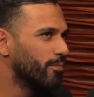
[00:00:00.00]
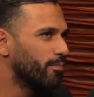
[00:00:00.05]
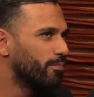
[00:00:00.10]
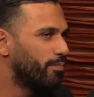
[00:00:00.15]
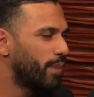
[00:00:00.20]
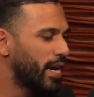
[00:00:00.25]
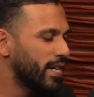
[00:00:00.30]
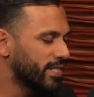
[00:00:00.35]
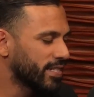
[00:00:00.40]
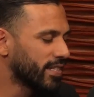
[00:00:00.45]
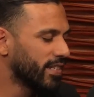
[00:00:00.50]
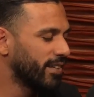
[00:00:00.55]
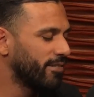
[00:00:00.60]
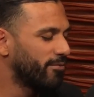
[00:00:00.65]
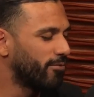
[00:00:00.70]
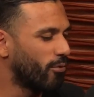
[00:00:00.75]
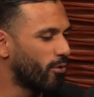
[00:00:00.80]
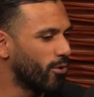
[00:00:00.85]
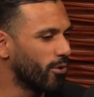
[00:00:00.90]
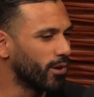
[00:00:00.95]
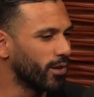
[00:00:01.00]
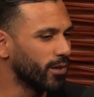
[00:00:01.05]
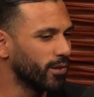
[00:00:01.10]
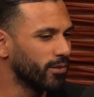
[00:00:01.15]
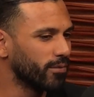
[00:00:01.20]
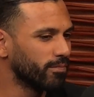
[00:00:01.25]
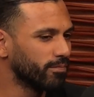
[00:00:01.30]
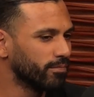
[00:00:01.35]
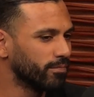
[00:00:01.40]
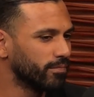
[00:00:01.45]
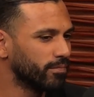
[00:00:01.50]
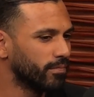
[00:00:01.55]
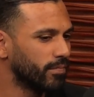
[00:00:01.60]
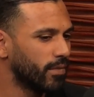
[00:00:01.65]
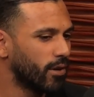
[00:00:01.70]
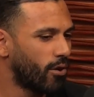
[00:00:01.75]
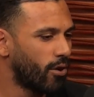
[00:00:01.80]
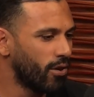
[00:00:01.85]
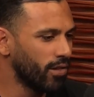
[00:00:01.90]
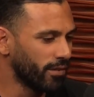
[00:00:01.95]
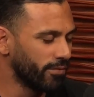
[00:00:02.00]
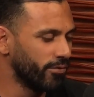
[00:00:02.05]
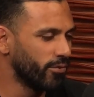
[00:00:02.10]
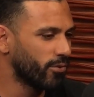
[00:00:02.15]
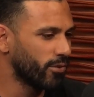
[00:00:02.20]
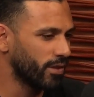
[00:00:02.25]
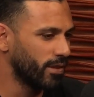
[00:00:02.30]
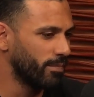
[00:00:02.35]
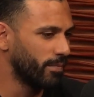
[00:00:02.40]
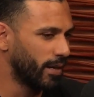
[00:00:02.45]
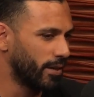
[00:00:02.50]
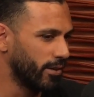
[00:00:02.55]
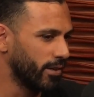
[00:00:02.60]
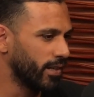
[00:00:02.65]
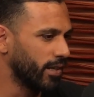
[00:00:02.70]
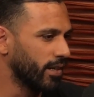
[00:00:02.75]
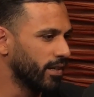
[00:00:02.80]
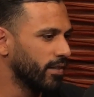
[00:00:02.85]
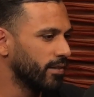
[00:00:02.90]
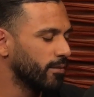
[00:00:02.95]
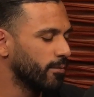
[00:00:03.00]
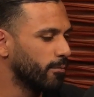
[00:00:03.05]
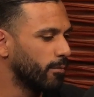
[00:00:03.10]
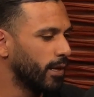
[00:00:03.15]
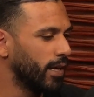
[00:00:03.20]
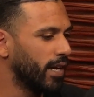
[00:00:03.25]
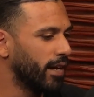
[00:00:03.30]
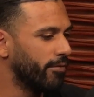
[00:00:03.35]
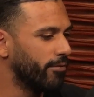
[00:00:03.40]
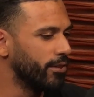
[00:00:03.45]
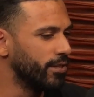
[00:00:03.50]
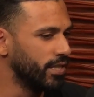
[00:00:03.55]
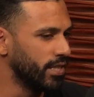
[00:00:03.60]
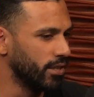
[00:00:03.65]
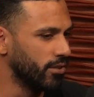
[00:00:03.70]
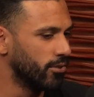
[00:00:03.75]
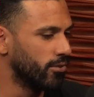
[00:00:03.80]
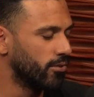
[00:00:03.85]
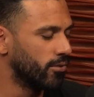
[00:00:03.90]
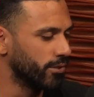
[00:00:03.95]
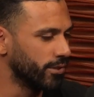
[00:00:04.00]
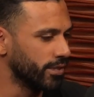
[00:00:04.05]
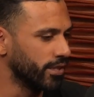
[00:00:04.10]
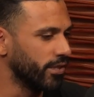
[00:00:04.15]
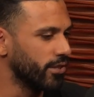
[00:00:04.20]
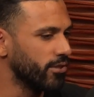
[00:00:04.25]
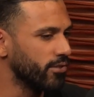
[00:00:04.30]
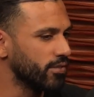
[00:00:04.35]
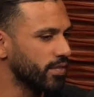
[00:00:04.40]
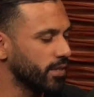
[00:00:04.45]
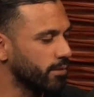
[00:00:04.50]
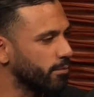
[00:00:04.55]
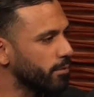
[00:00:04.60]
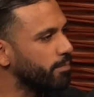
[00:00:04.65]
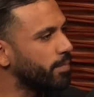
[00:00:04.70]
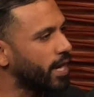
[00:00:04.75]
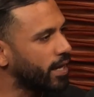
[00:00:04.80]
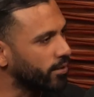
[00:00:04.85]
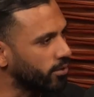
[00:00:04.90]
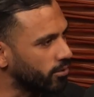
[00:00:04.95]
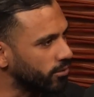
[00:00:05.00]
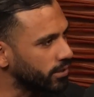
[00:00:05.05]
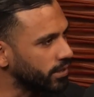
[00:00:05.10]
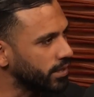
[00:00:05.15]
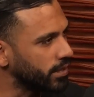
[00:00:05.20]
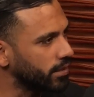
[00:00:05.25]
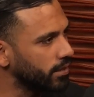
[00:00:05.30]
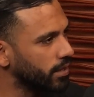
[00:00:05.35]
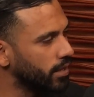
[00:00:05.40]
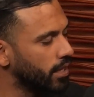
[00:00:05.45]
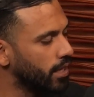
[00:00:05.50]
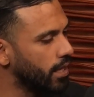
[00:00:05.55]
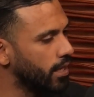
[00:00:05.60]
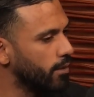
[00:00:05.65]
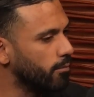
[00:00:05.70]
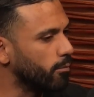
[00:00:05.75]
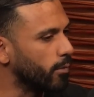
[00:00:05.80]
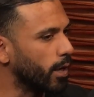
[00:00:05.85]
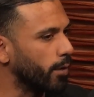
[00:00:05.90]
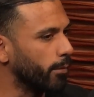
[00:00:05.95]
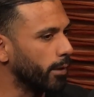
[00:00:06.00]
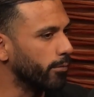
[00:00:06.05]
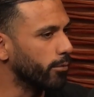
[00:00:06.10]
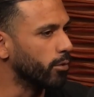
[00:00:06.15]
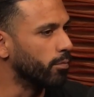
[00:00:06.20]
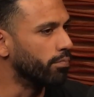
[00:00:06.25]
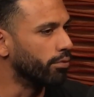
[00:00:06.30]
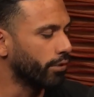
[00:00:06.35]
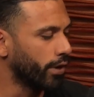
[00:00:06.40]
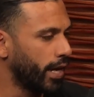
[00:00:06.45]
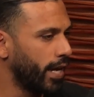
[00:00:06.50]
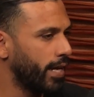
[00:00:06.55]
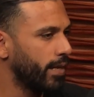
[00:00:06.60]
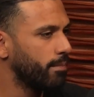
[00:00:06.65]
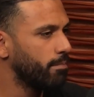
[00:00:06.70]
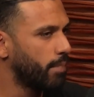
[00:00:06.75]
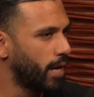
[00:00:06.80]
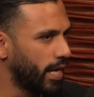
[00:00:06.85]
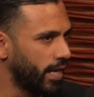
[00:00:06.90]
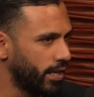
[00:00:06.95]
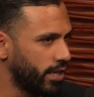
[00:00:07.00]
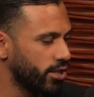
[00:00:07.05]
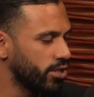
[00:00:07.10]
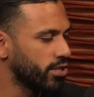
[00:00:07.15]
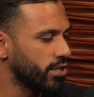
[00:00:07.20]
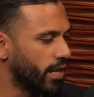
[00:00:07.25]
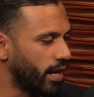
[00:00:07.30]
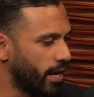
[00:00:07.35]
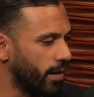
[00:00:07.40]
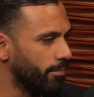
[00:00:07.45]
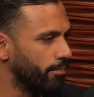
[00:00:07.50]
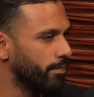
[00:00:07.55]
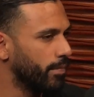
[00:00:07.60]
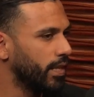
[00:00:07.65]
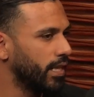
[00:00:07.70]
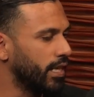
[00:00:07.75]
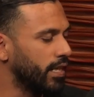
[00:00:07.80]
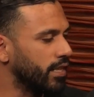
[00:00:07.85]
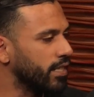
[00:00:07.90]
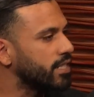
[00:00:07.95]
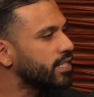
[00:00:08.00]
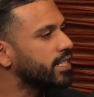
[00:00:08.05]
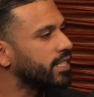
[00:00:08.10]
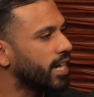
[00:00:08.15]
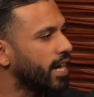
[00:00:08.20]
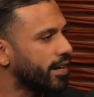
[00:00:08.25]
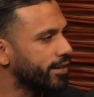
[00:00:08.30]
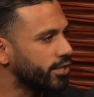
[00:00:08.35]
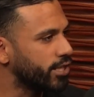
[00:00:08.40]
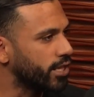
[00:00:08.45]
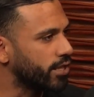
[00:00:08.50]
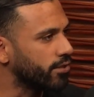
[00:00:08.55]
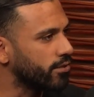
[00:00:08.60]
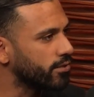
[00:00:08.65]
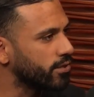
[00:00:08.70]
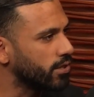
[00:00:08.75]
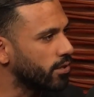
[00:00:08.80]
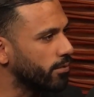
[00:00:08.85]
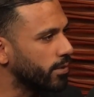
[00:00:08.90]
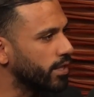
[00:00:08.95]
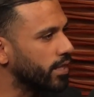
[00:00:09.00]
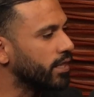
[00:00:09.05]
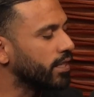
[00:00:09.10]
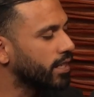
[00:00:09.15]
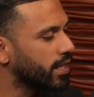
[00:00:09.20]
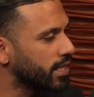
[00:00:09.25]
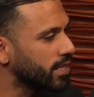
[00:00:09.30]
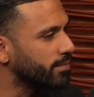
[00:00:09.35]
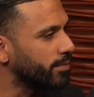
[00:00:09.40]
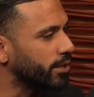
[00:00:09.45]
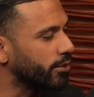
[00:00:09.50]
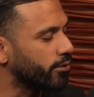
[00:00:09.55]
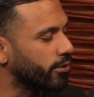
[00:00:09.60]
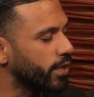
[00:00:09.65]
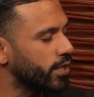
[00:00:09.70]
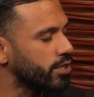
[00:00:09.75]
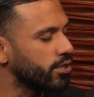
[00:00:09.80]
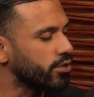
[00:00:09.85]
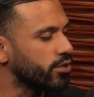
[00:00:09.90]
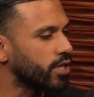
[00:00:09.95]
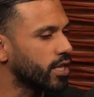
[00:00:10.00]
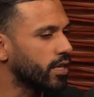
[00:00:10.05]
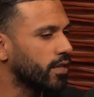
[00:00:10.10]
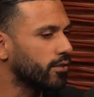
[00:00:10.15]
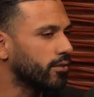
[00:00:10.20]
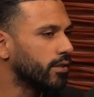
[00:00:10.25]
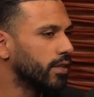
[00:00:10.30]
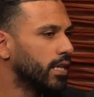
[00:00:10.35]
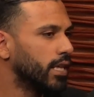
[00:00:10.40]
basically for all of North America, we have a deal, Origin Acoustics, with Bang & Olufsen, where we will brand manage them in the CI channel, so within the custom integration channel.